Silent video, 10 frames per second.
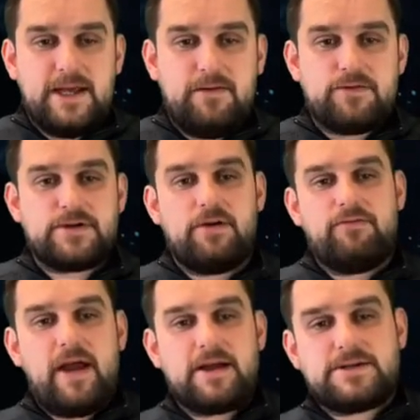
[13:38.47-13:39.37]
So
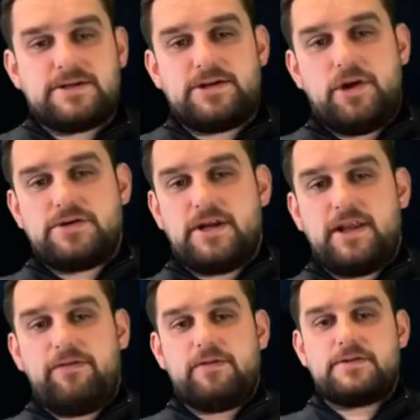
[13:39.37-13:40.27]
REKT, it's used in
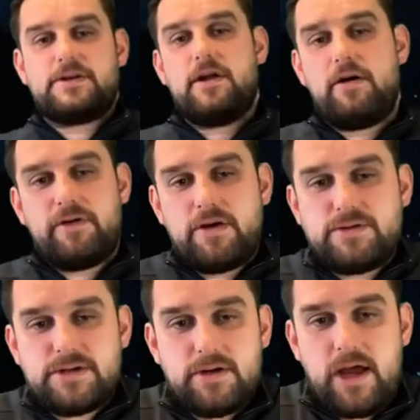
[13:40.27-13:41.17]
different
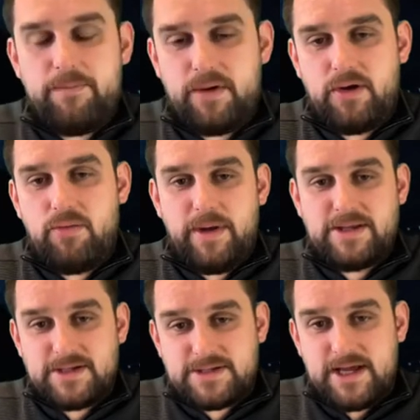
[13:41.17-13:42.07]
scenarios, but it all
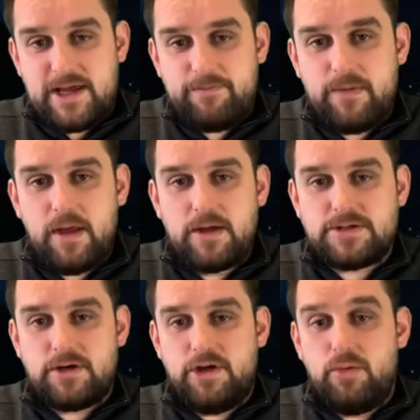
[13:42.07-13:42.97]
means the same.
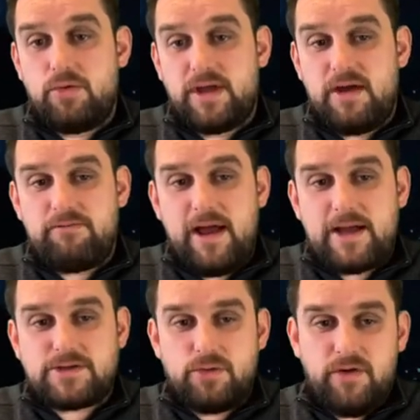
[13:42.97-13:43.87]
So you will get
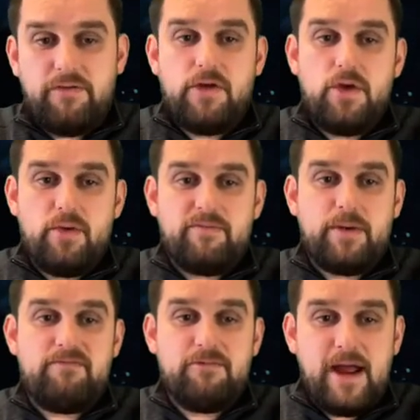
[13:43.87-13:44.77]
wrecked, or if you have
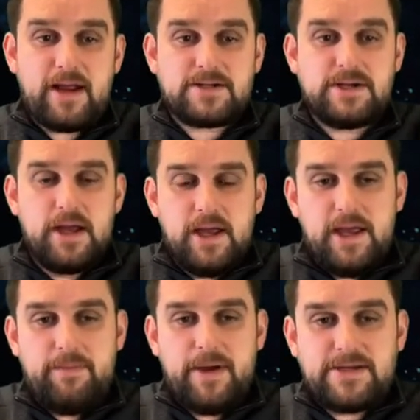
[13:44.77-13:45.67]
been wrecked,
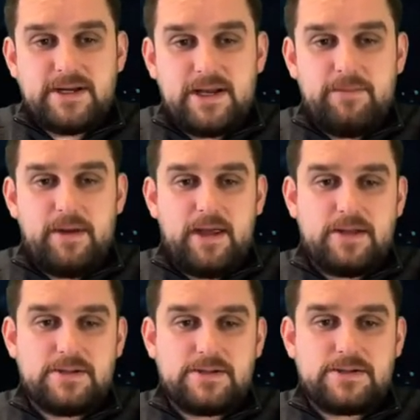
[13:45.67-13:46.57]
it basically
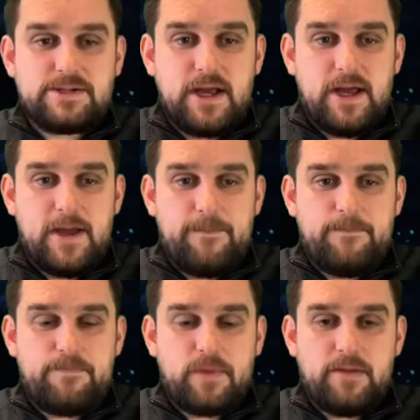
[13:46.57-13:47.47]
means
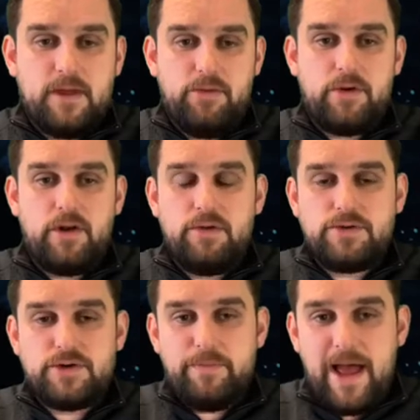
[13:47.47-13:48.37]
that you would
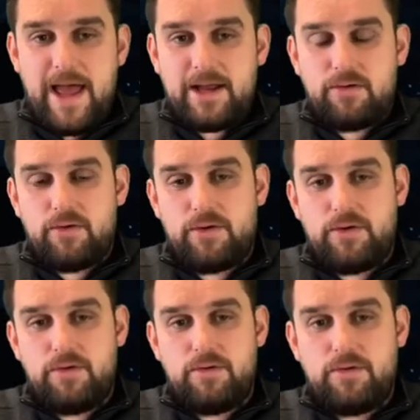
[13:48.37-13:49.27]
lose your bag, or
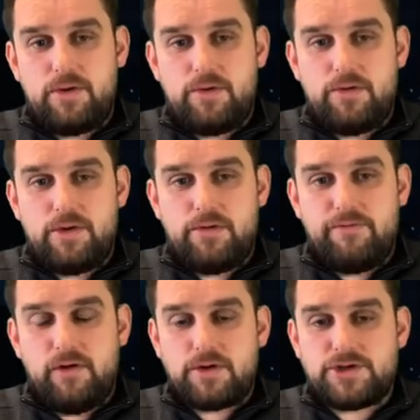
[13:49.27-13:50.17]

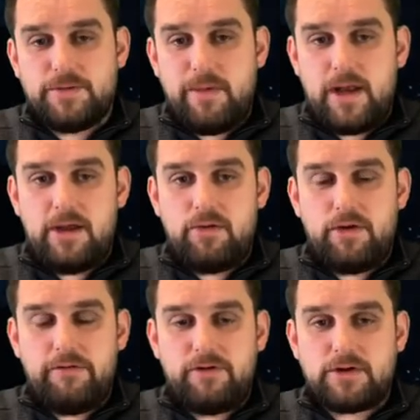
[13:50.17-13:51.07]
you've lost your money, or
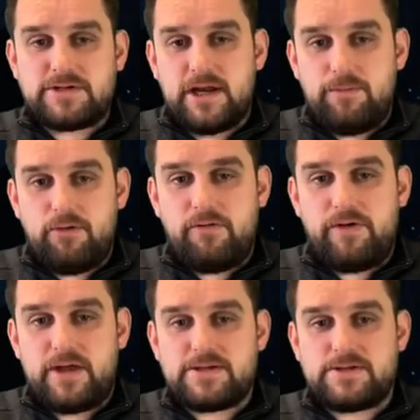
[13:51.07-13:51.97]
you've lost any
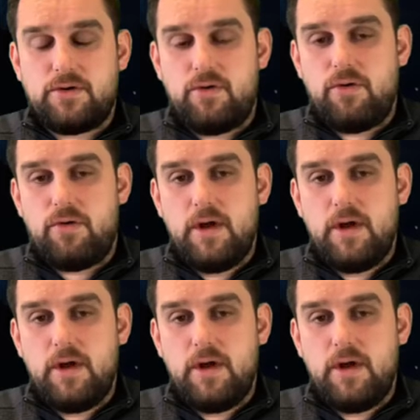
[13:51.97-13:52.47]
profits, or